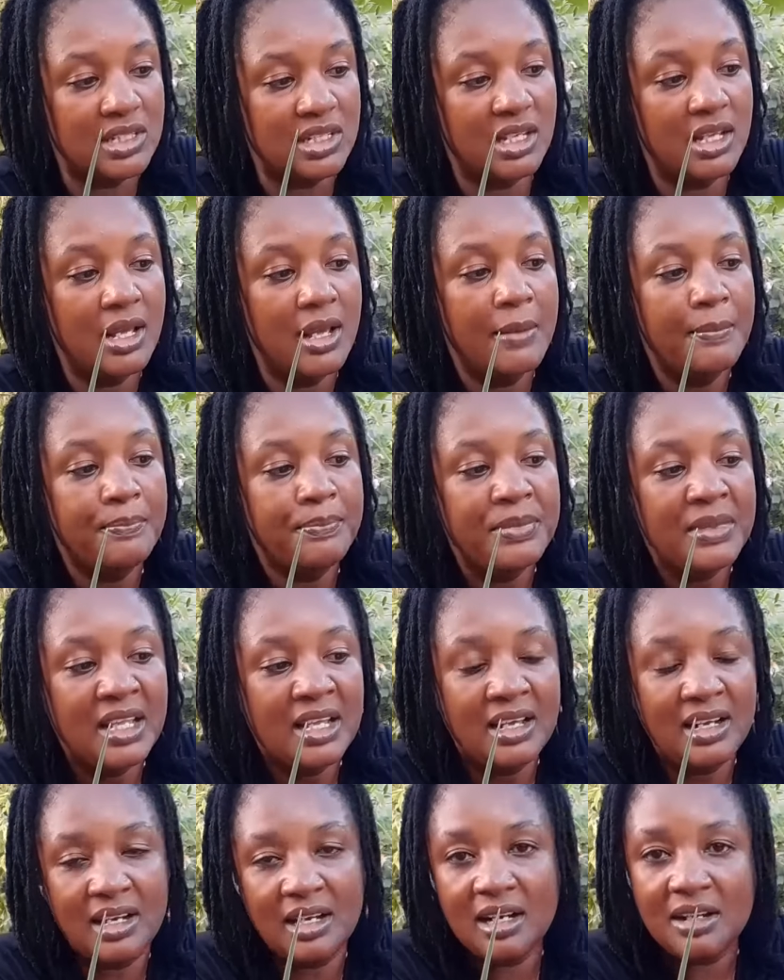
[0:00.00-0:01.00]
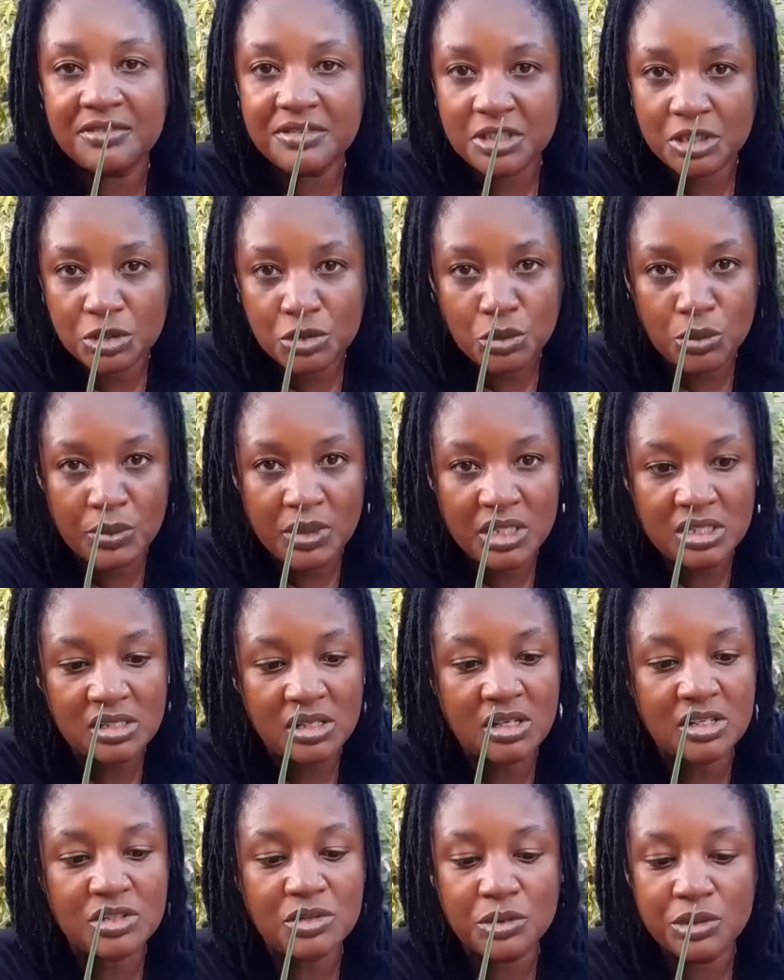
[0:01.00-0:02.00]
tea. And then after 2 weeks
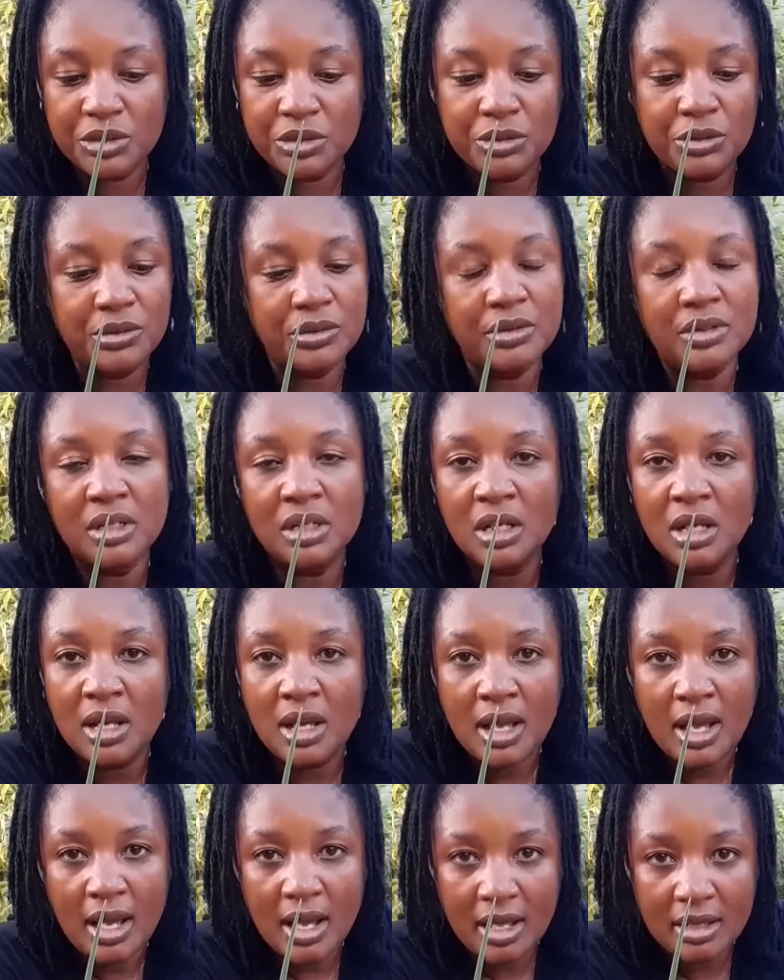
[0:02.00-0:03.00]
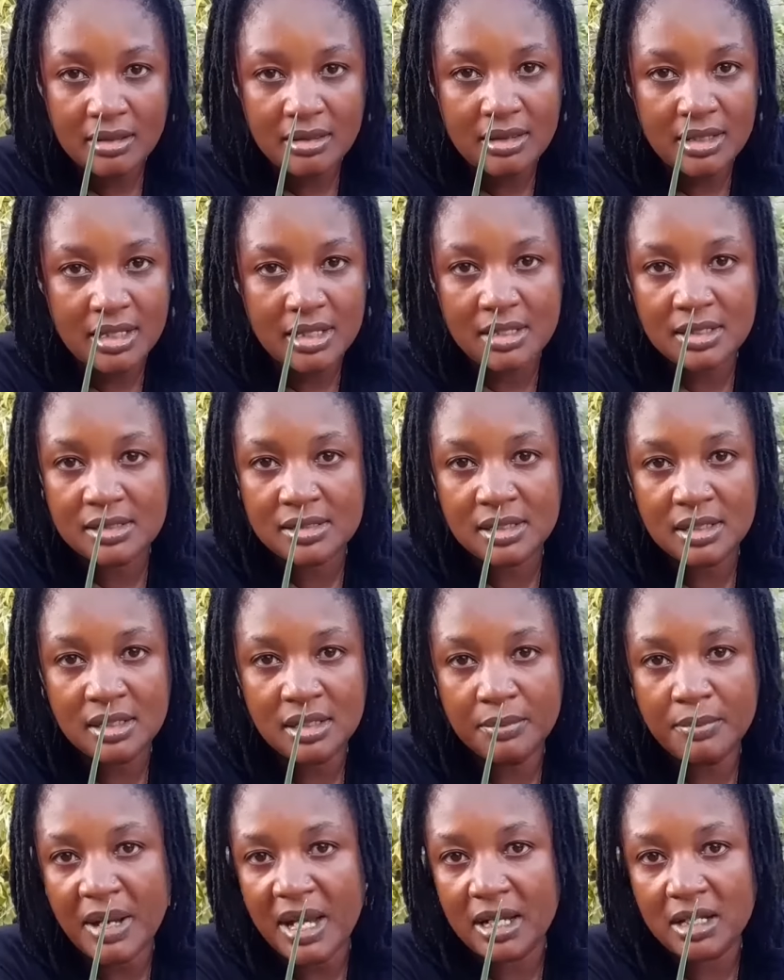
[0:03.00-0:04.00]
or so, you add the
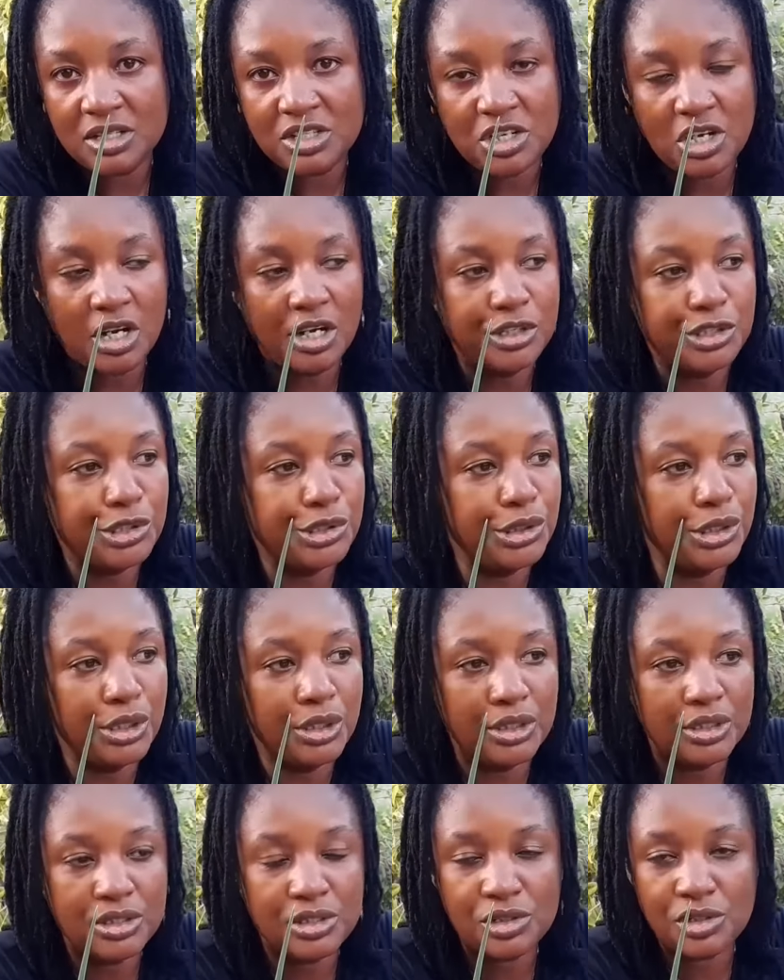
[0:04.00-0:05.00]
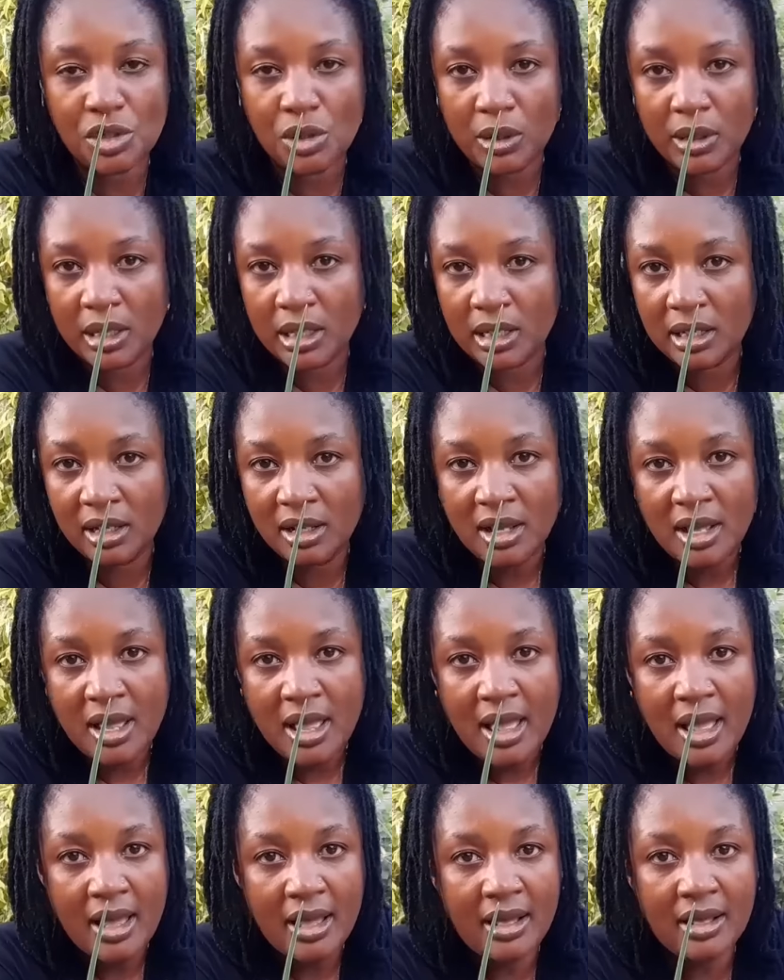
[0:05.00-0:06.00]
biochar to your soil
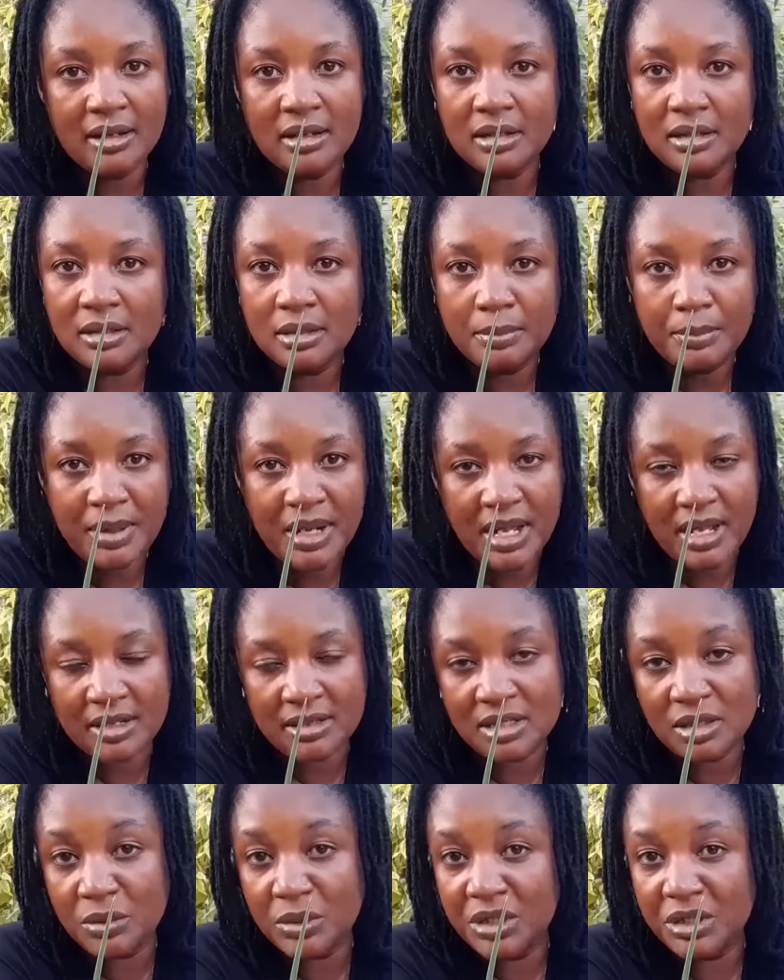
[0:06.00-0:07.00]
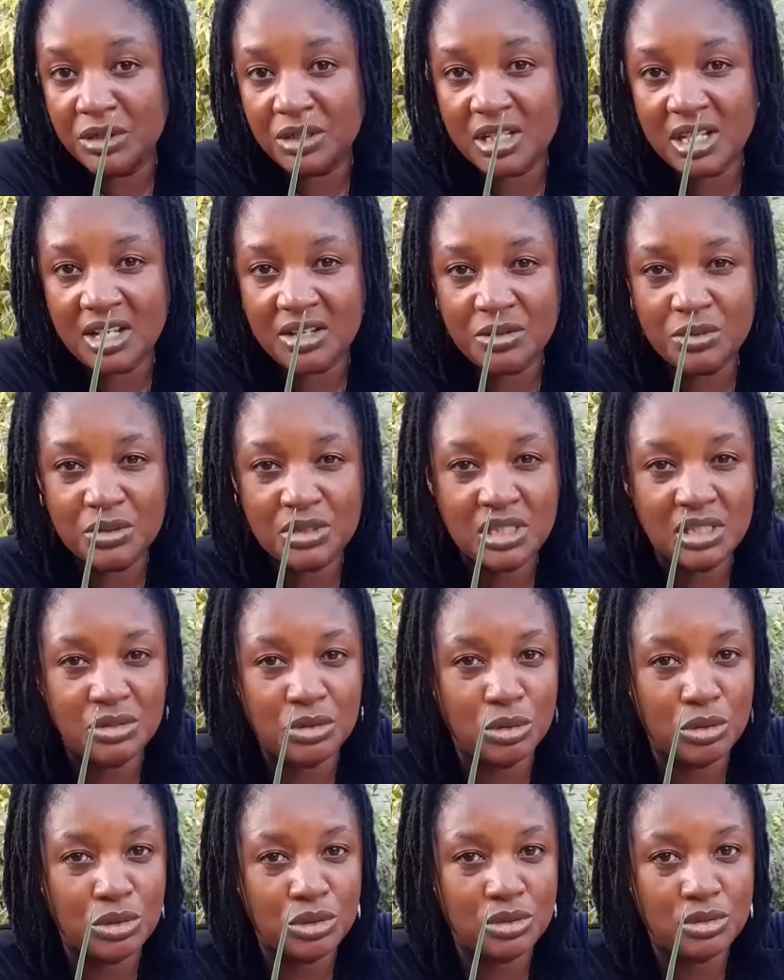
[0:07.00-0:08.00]
and plant away. You can use it
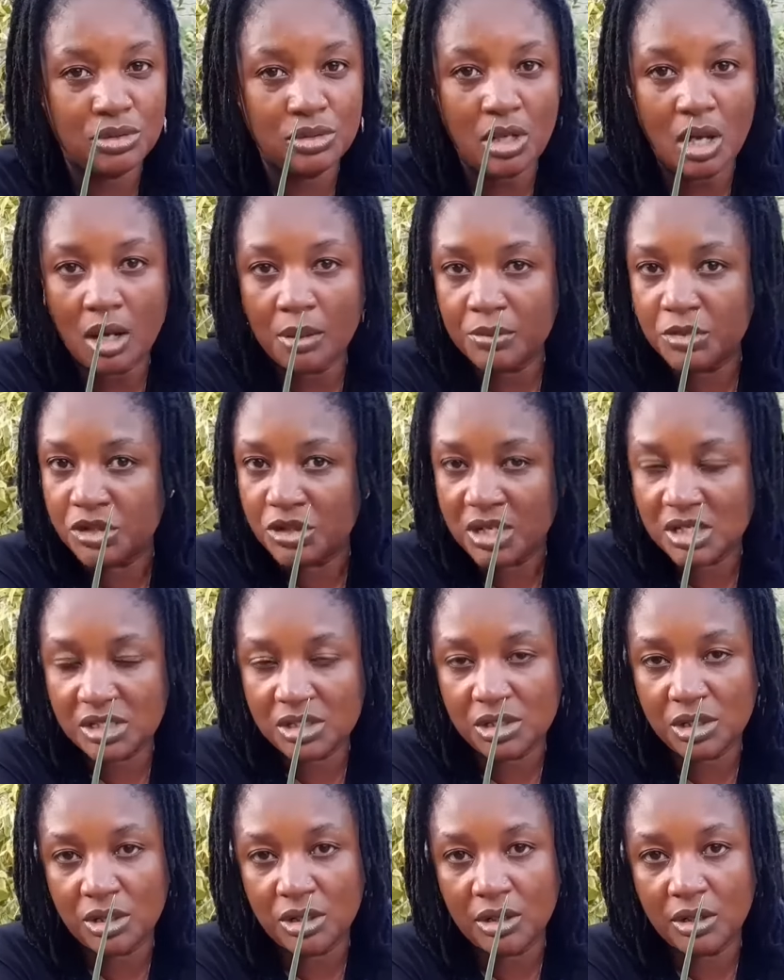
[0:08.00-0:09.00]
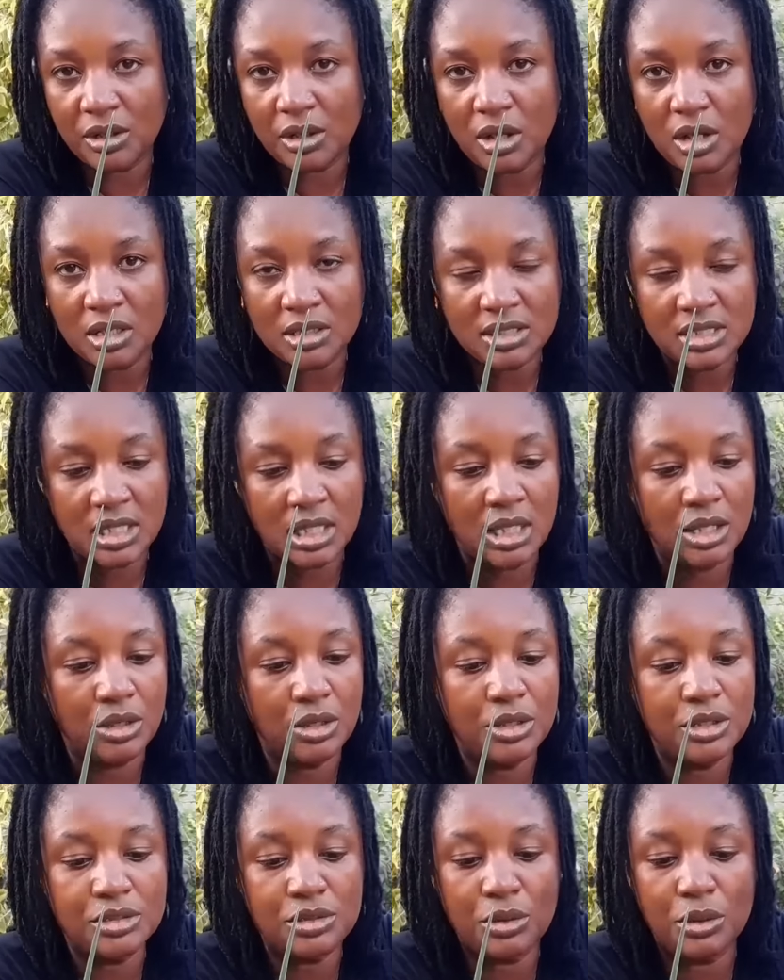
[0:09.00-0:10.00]
to top dress your
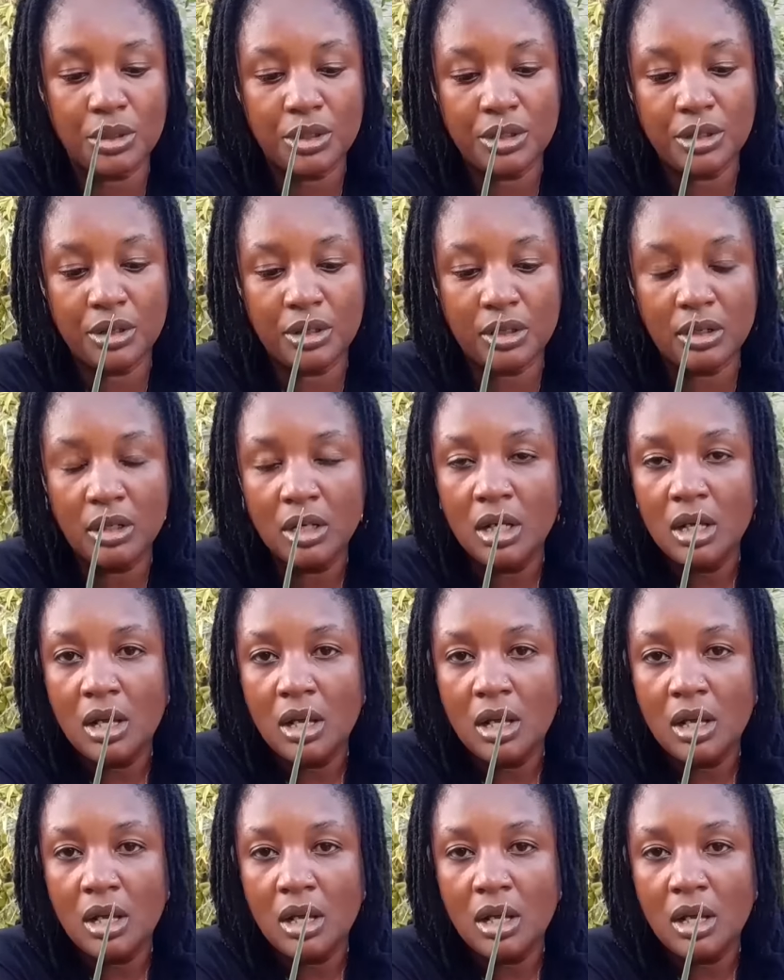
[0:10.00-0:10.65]
containers or your